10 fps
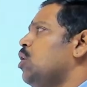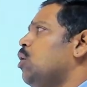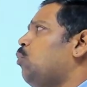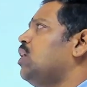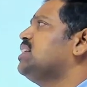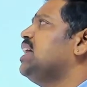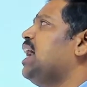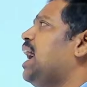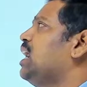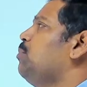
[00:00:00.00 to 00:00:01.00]
What is the
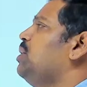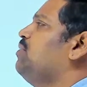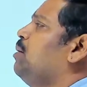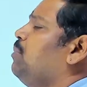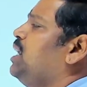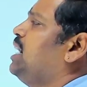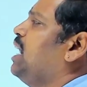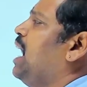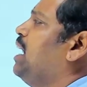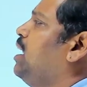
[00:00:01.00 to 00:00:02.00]
angle between the minute
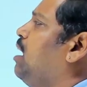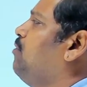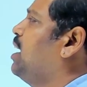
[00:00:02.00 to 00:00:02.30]
hand and hour